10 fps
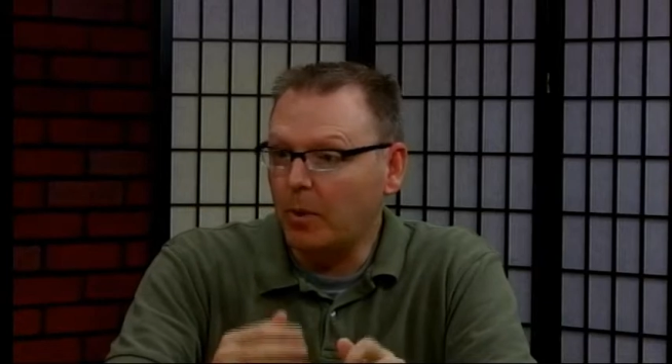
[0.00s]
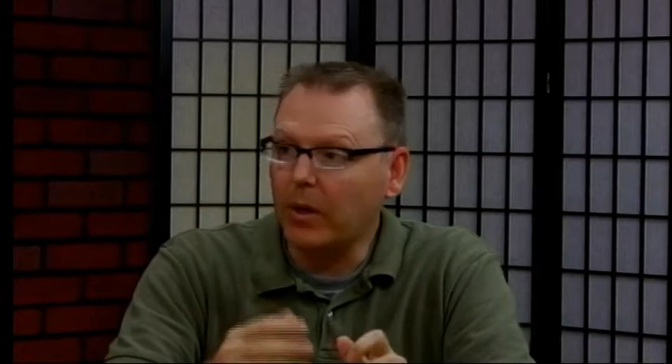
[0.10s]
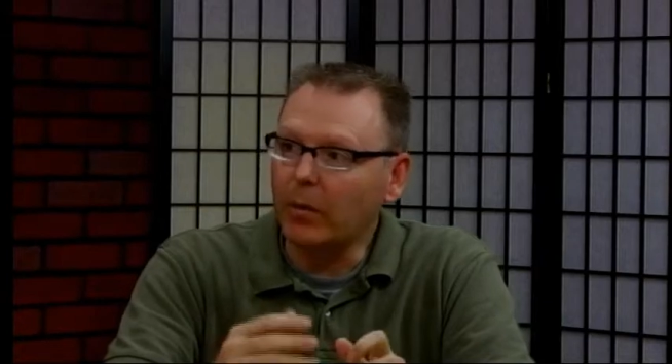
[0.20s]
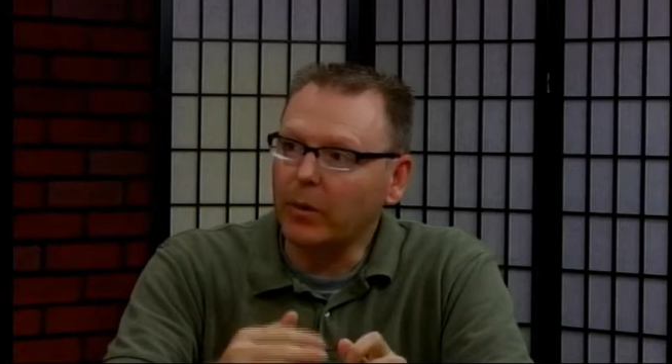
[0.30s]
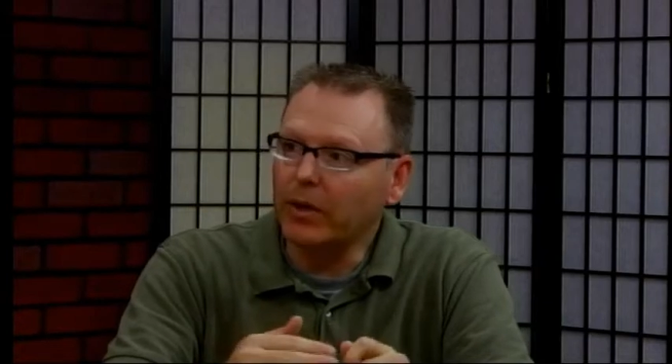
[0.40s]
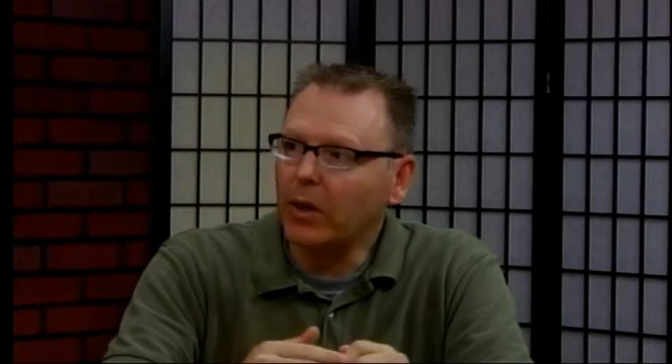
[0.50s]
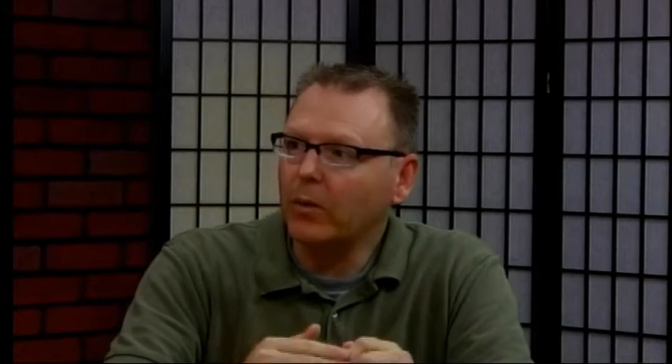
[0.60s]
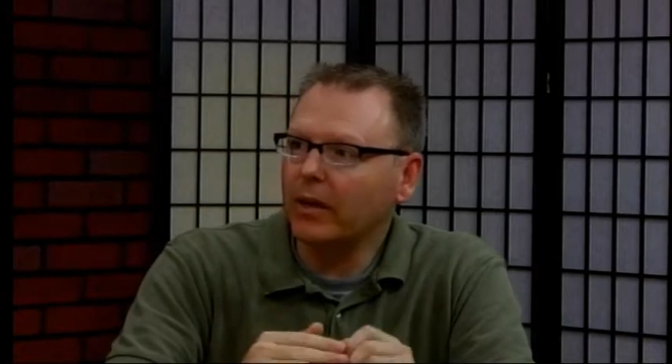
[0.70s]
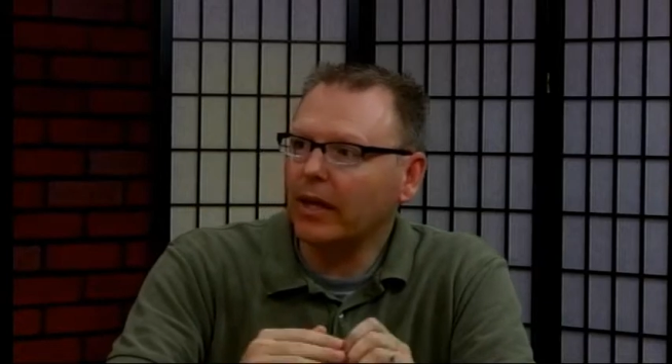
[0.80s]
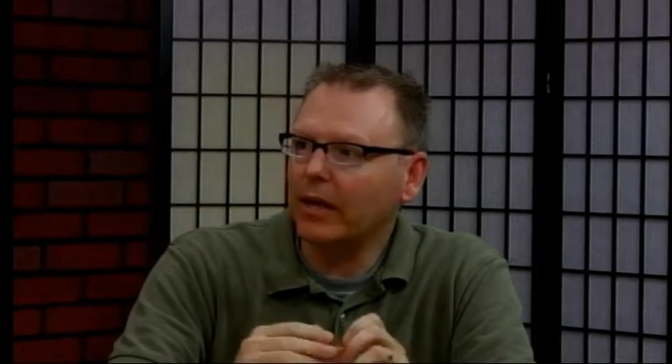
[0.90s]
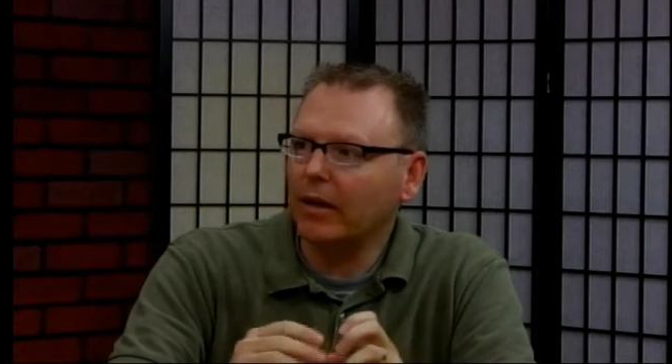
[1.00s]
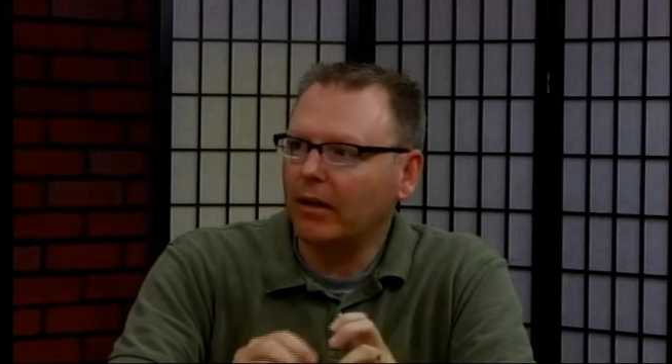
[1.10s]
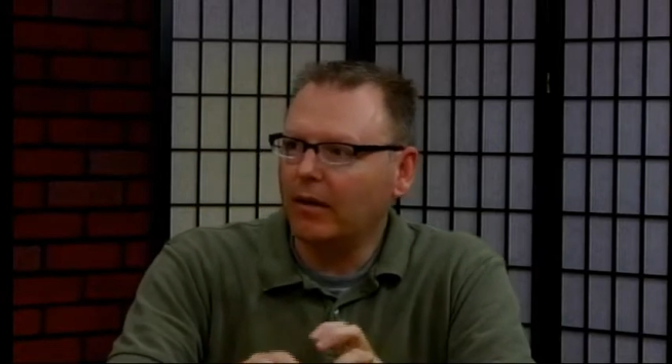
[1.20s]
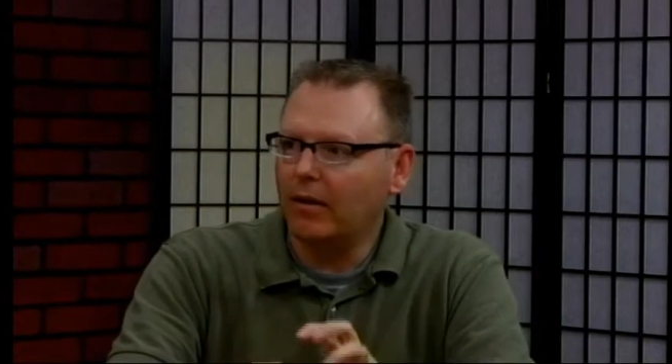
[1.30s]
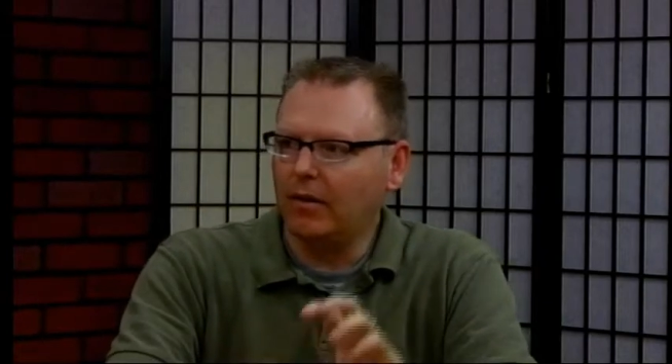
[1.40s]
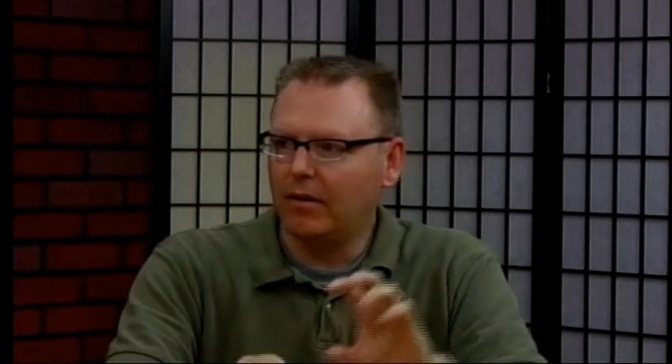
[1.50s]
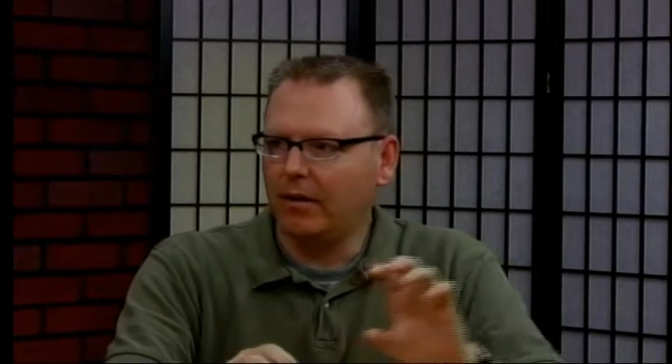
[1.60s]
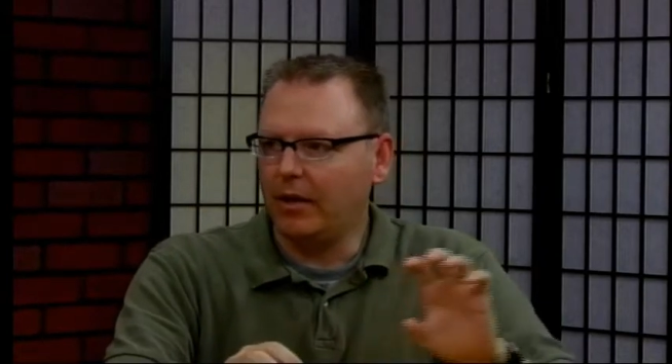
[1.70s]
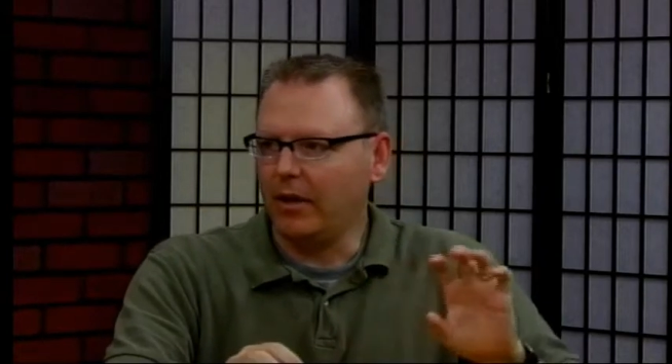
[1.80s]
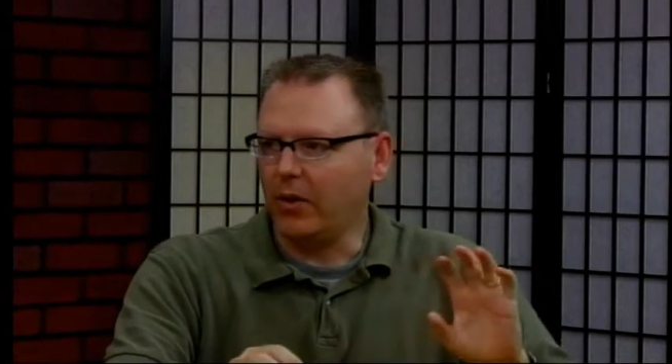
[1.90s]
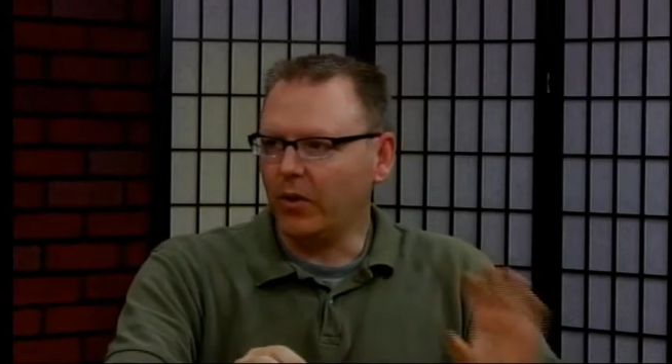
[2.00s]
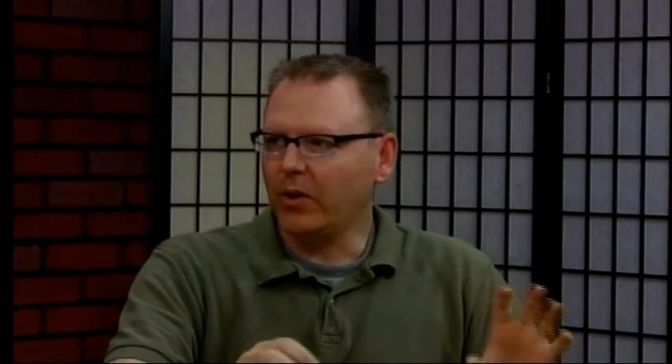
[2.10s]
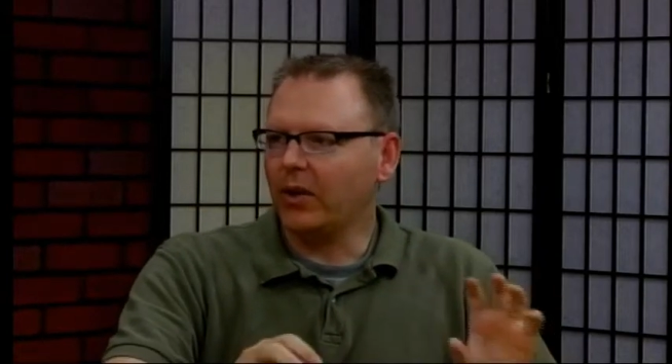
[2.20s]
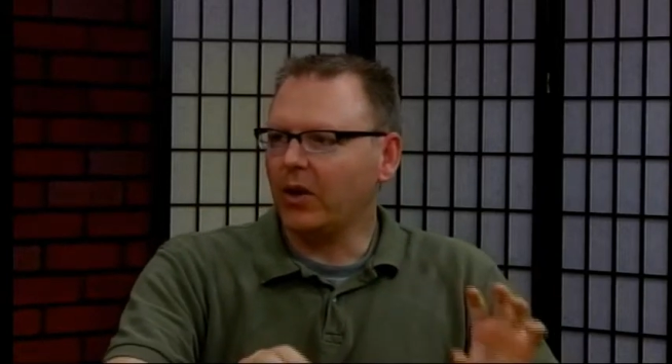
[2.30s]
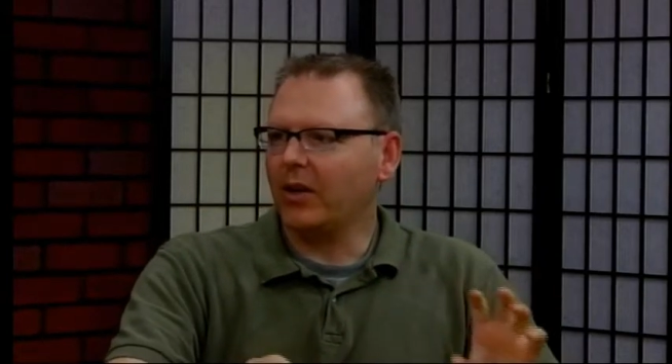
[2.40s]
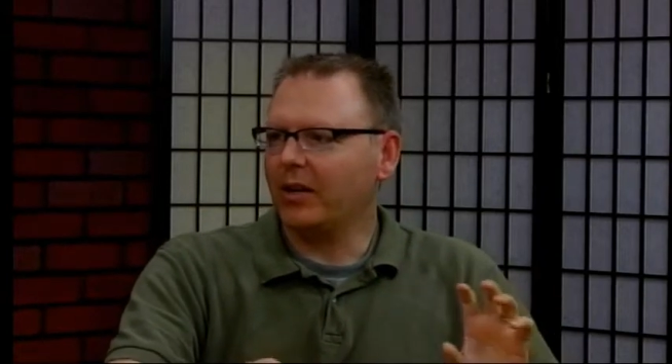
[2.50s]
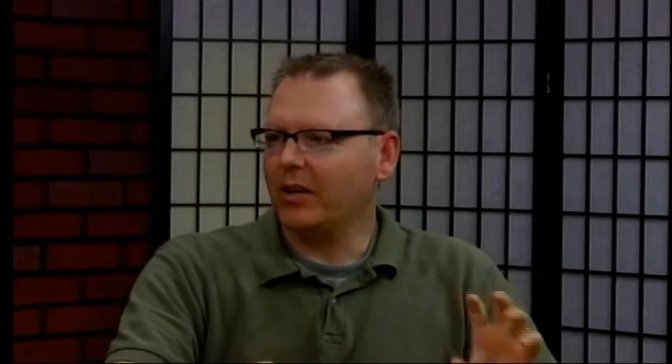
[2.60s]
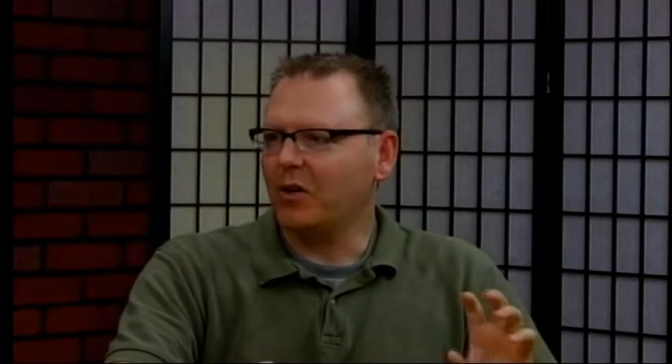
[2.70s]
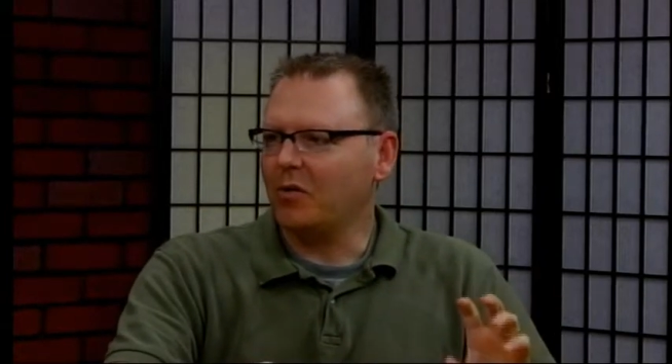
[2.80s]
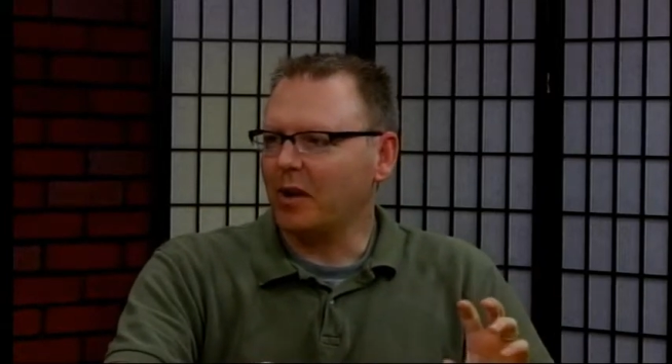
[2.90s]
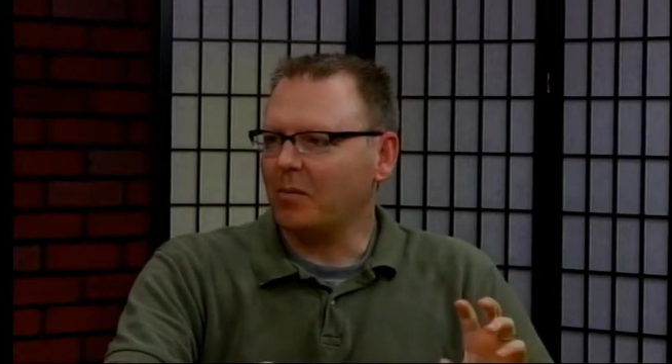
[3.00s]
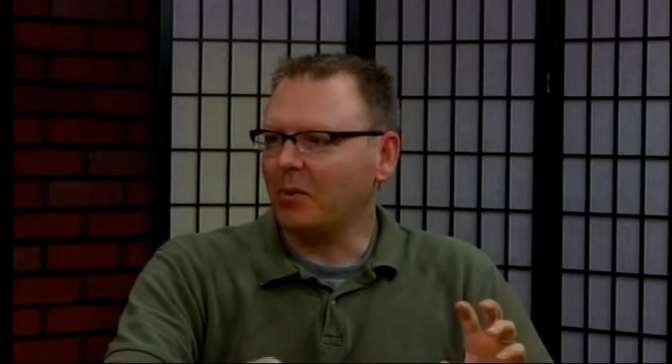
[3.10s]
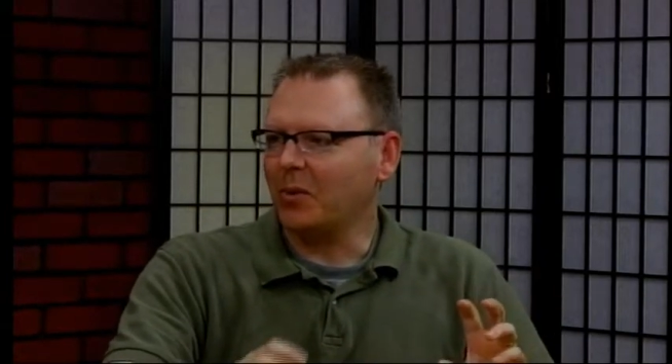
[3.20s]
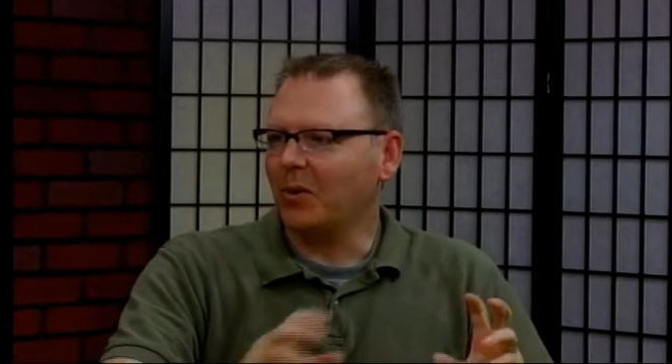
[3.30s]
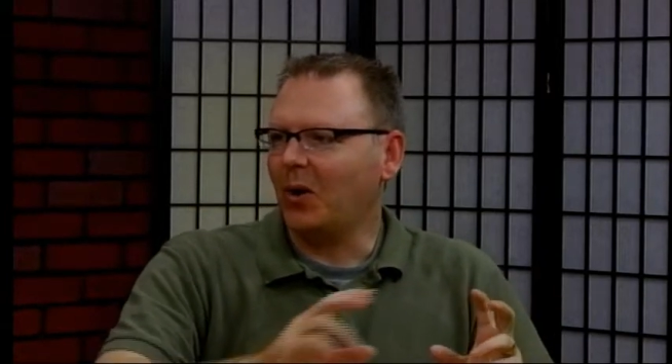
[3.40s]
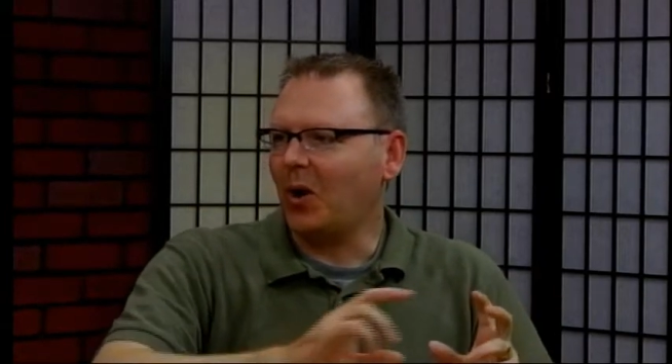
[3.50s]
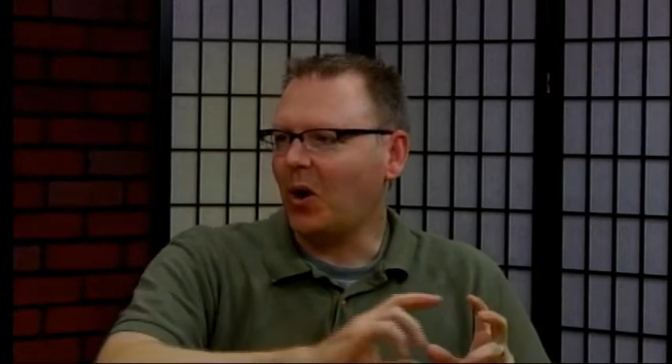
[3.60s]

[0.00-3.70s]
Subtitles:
but we know then early on in November,